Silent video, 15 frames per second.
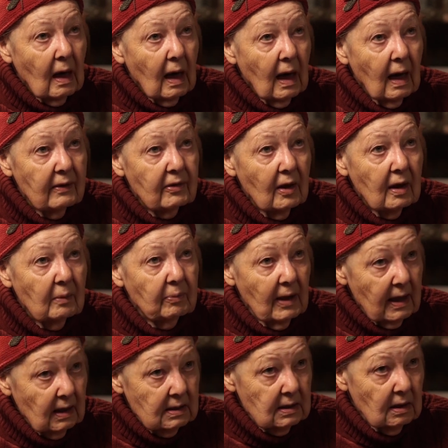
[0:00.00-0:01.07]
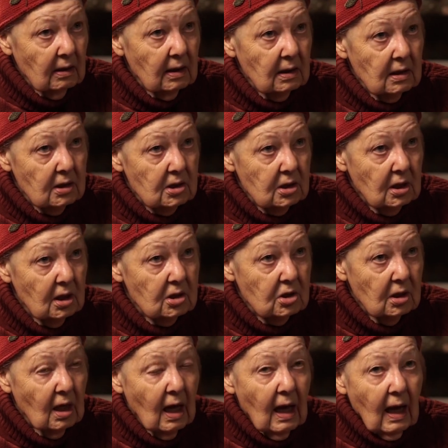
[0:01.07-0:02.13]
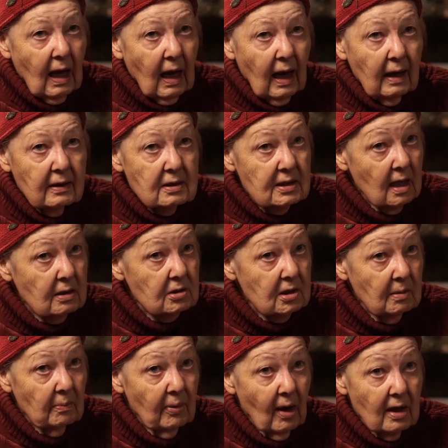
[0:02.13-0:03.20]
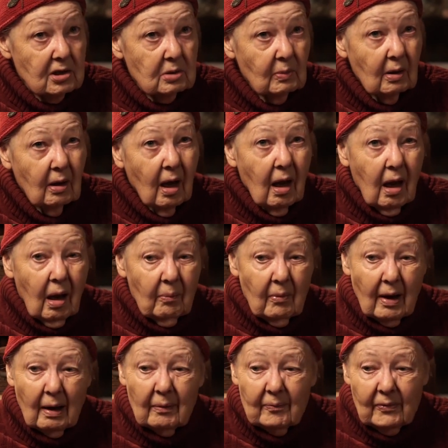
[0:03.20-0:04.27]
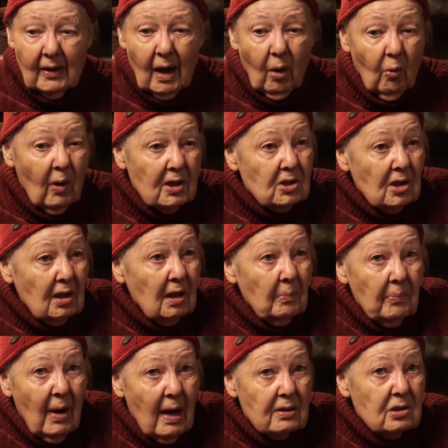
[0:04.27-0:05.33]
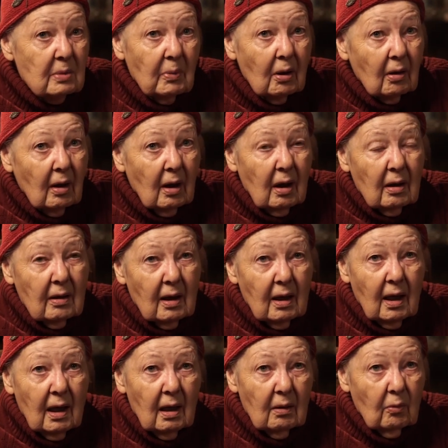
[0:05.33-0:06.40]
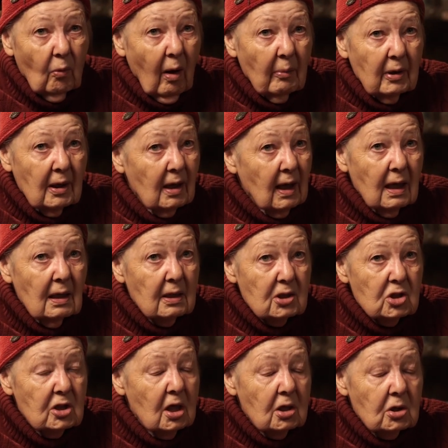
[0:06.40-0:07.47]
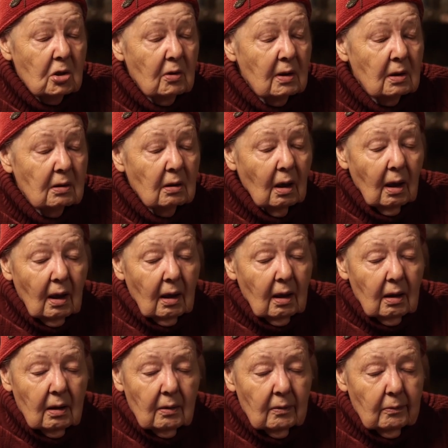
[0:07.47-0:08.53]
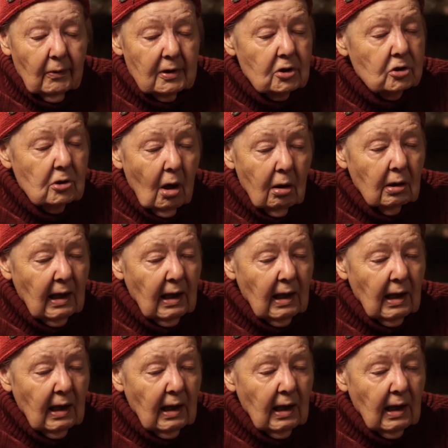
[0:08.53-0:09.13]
I think planetary initiation. I, it sounds impossible, but wasn't it impossible that a woman, an English teacher in Wichita,